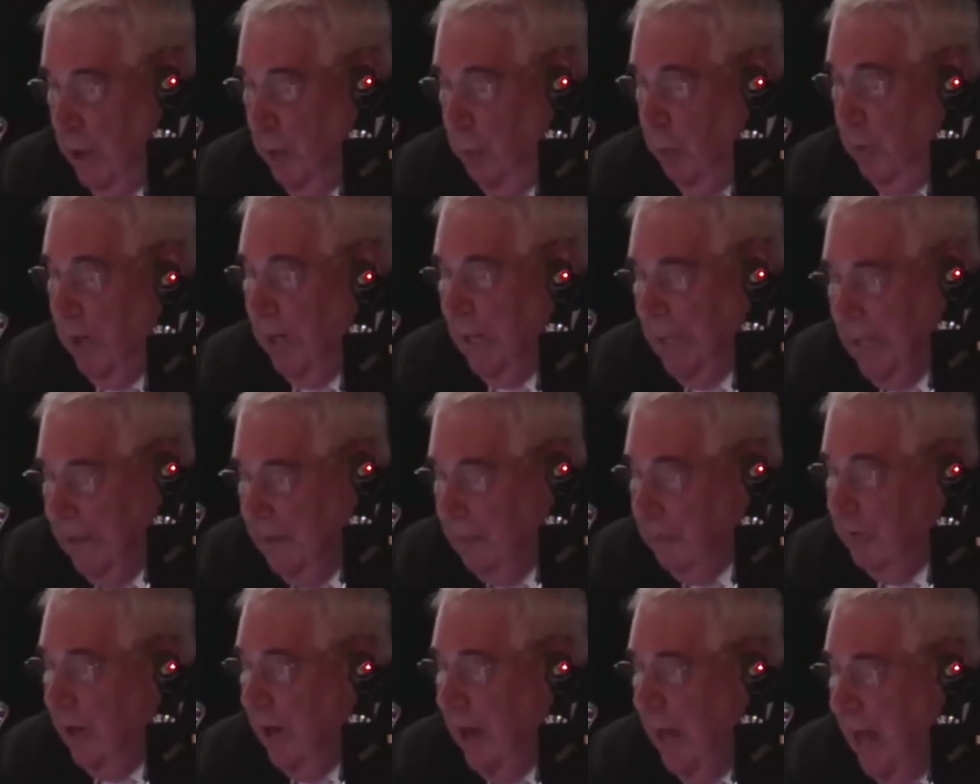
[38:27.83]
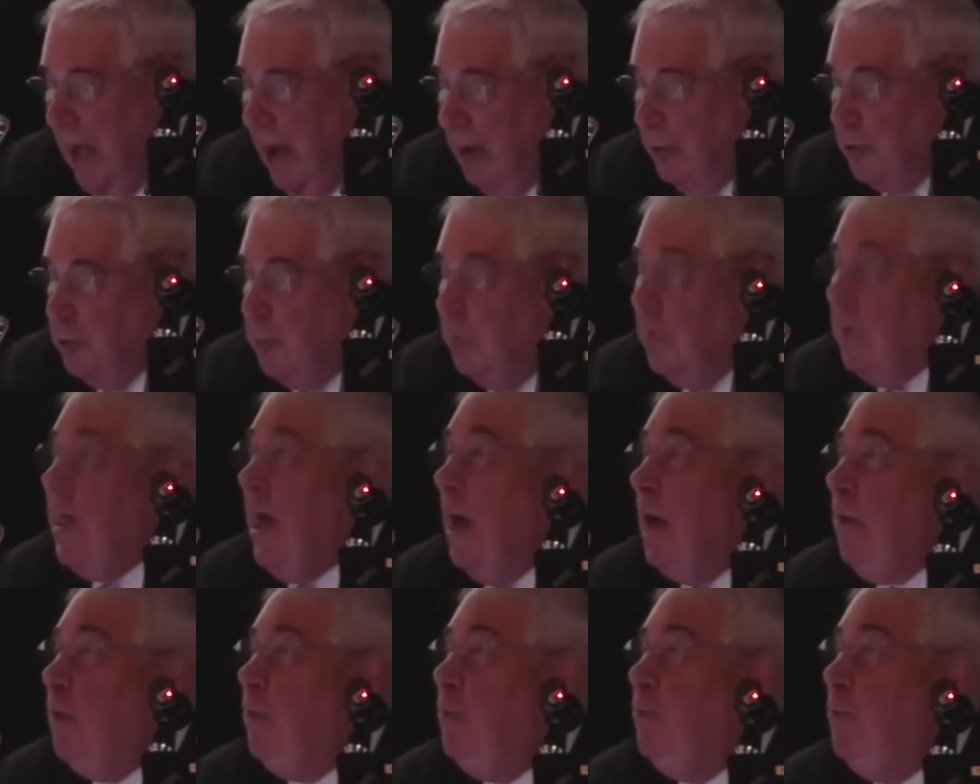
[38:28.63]
"We lived in a house
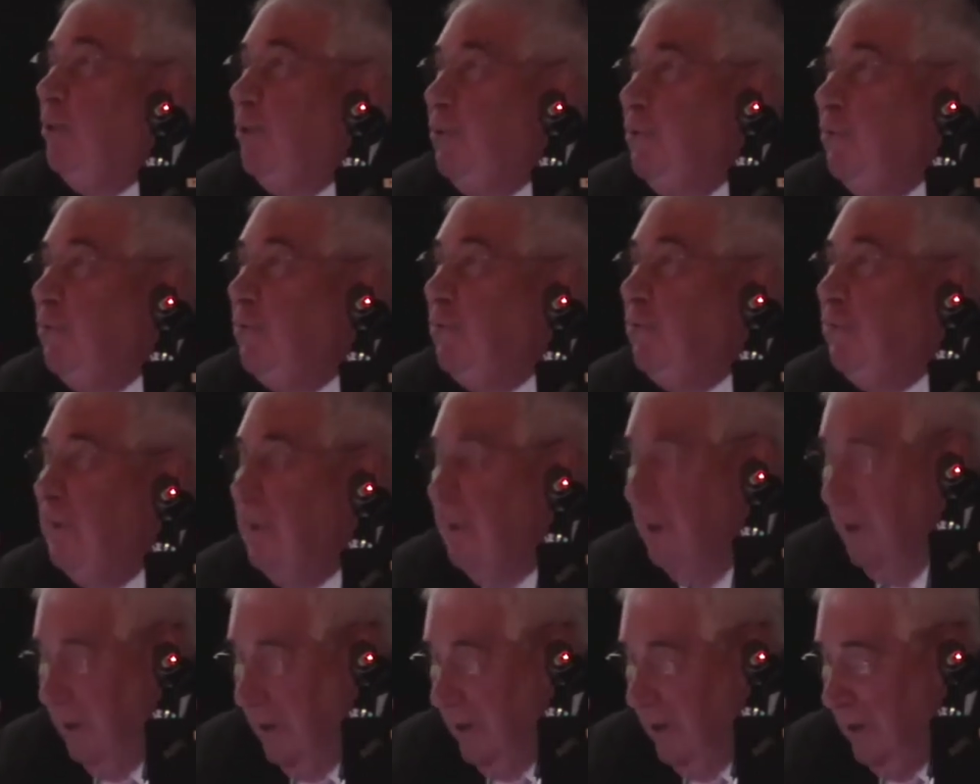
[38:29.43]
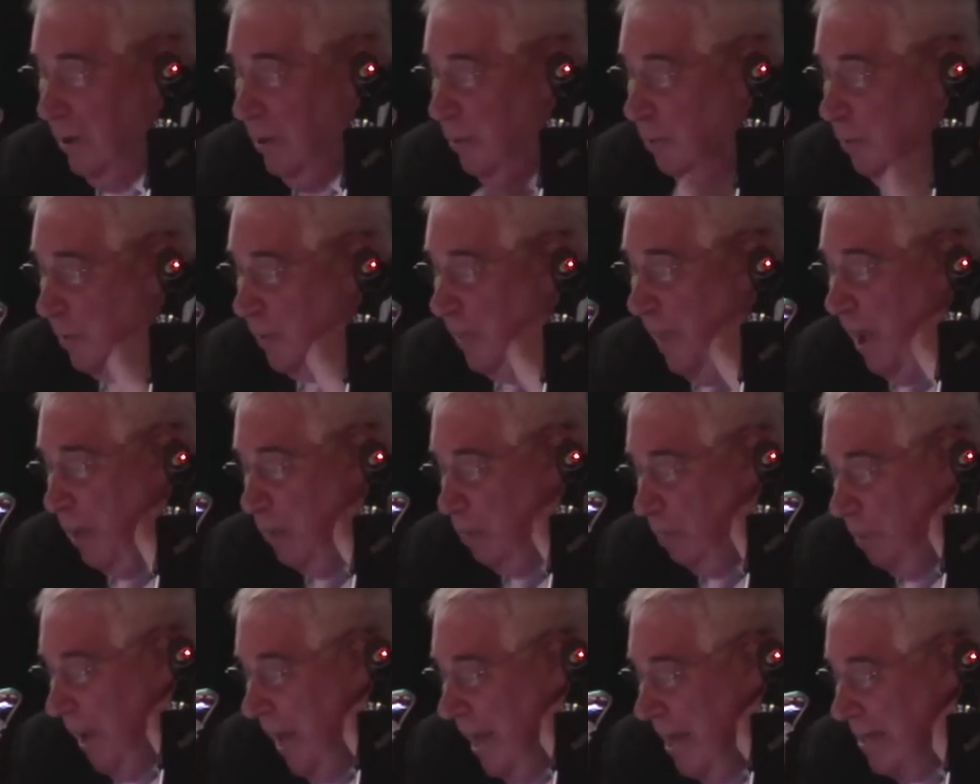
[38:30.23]
without a roof,
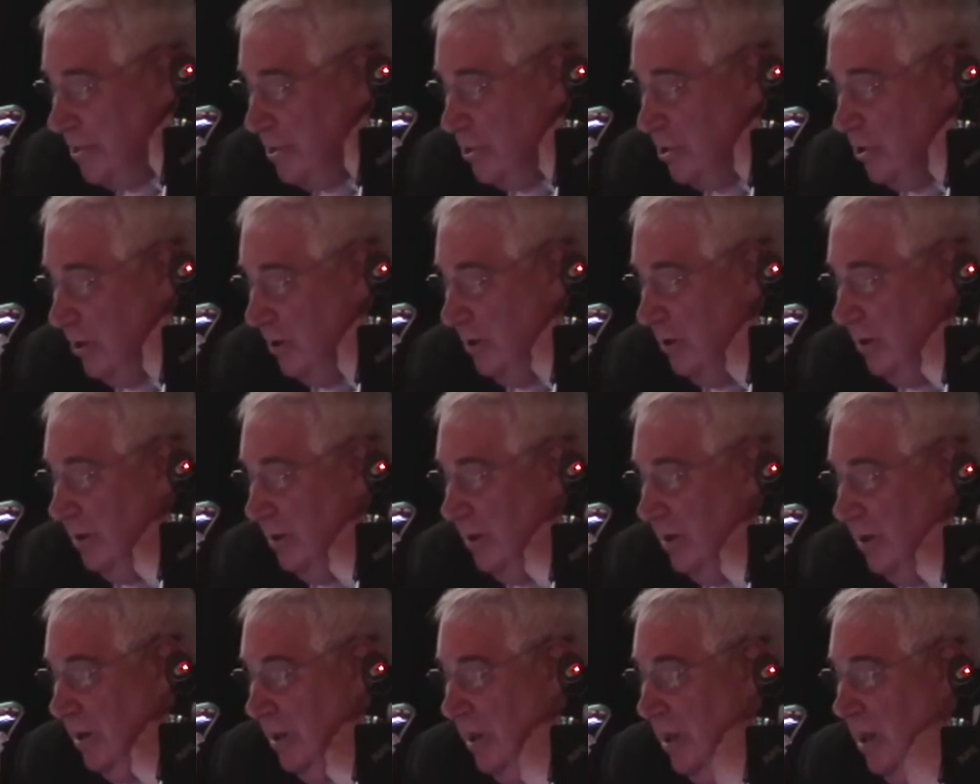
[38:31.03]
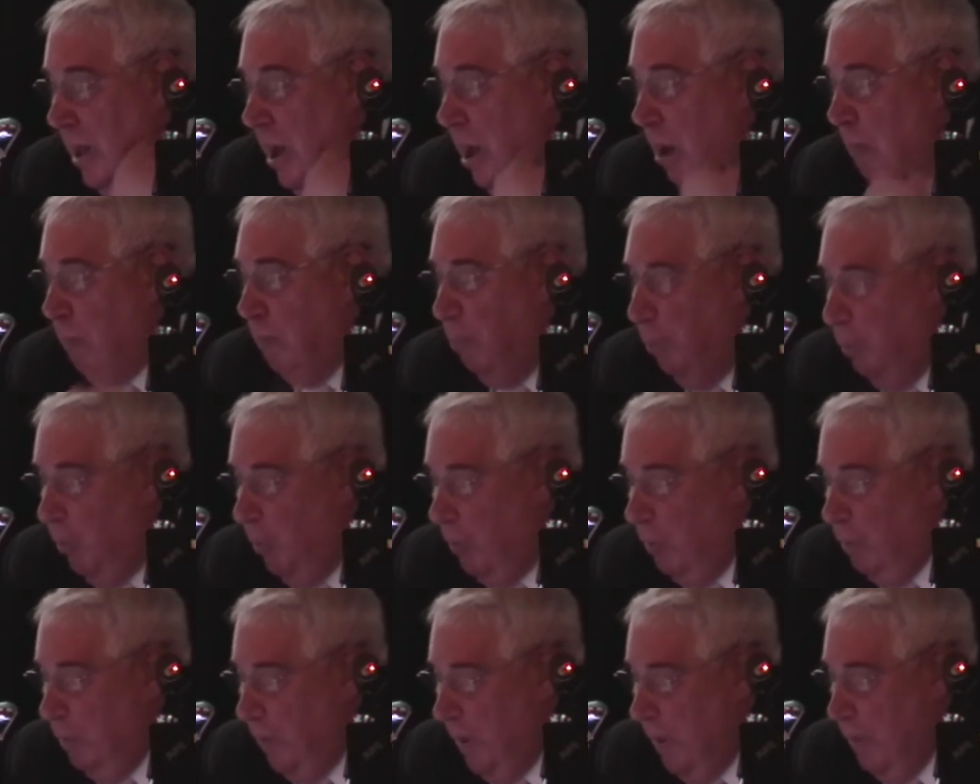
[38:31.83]
without plaster, a
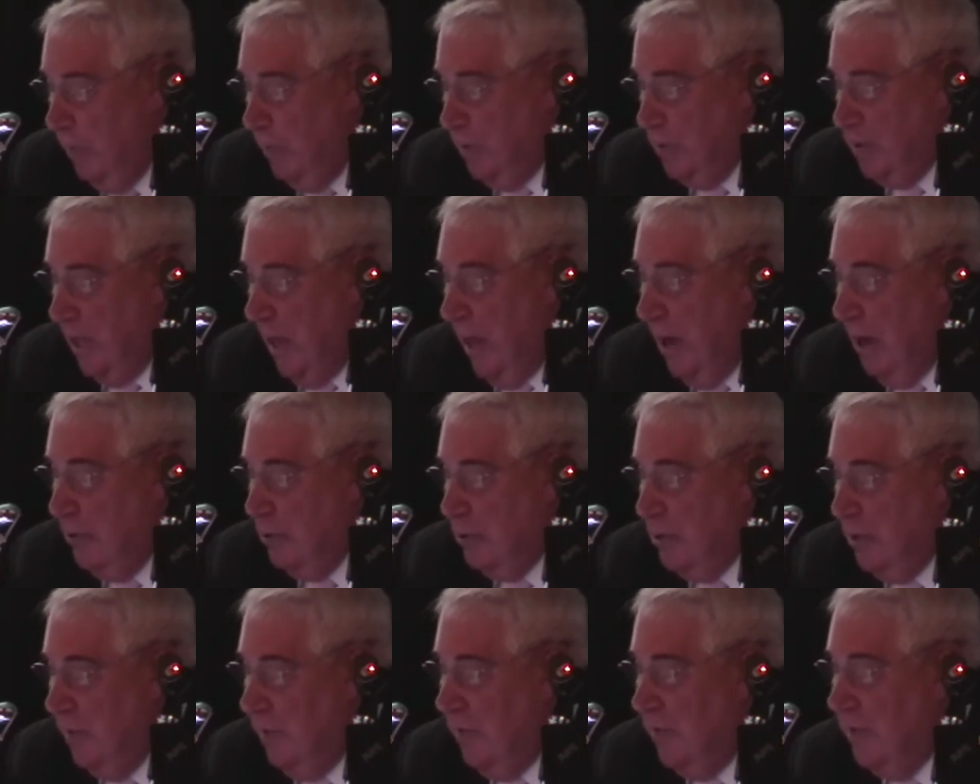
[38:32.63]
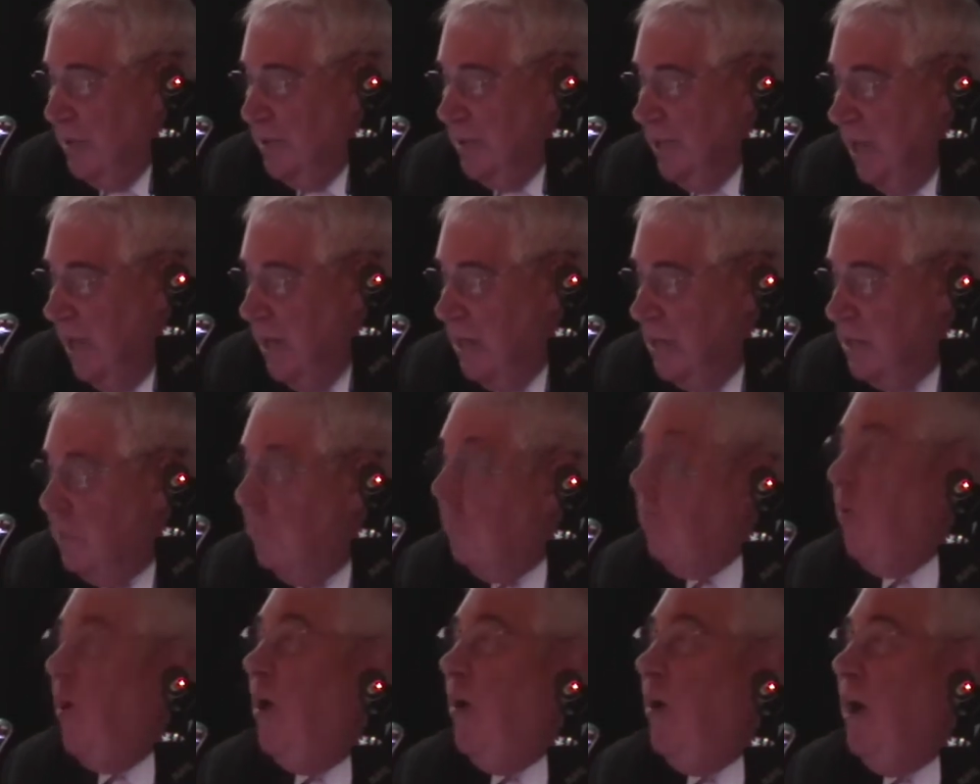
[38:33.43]
poor people's house at the city's
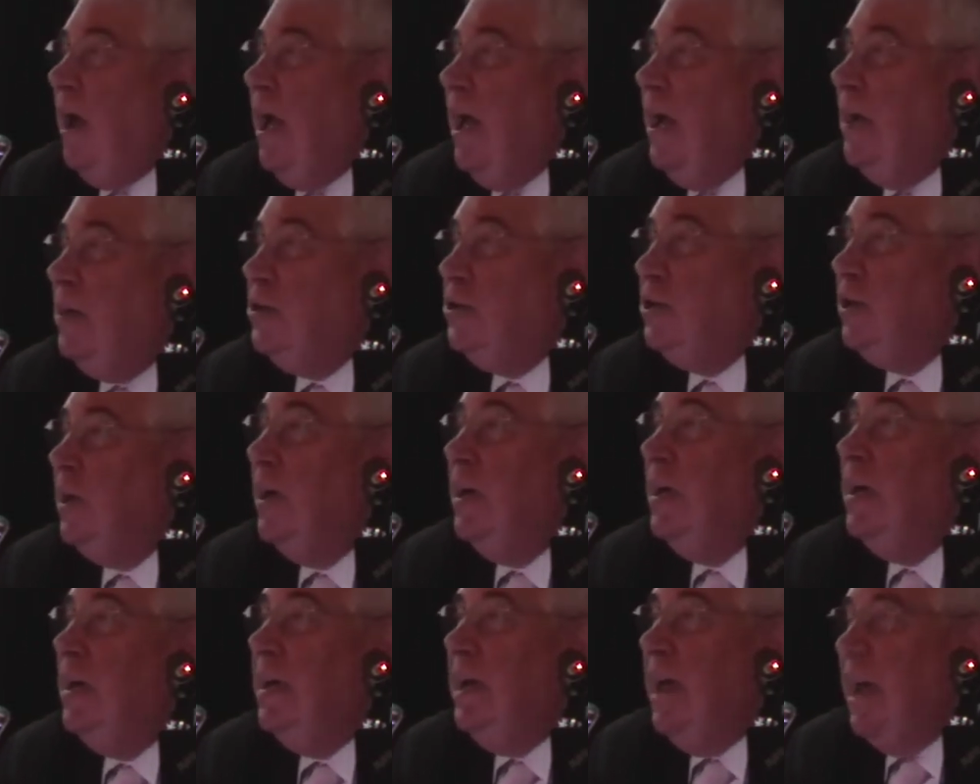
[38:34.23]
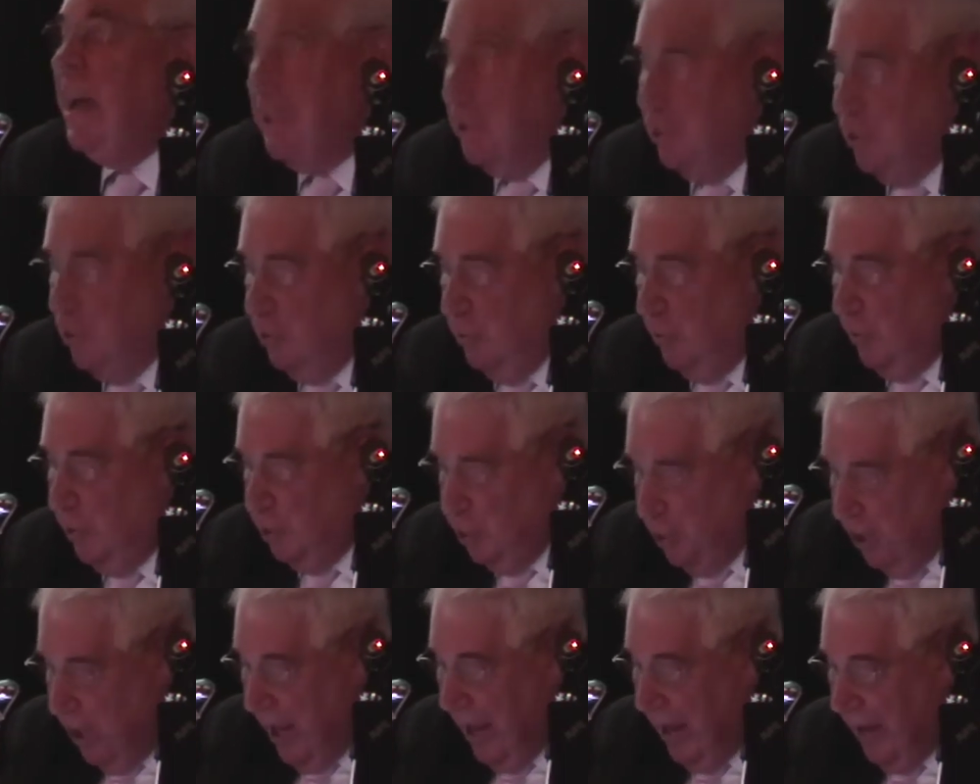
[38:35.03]
far edge, next to a
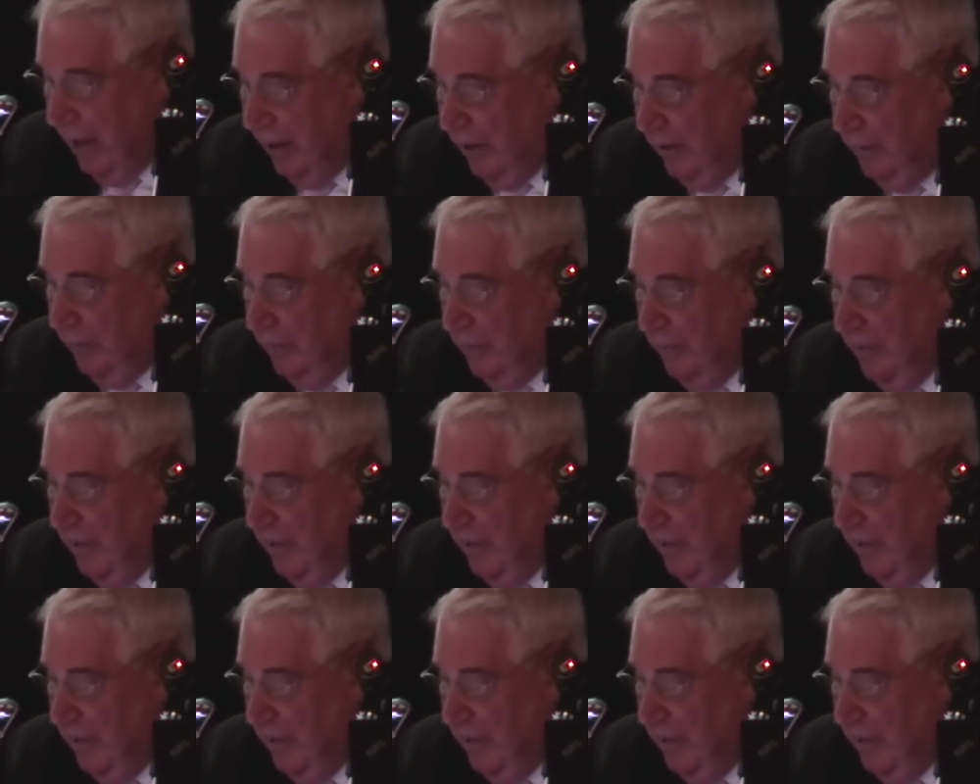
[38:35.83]
jail.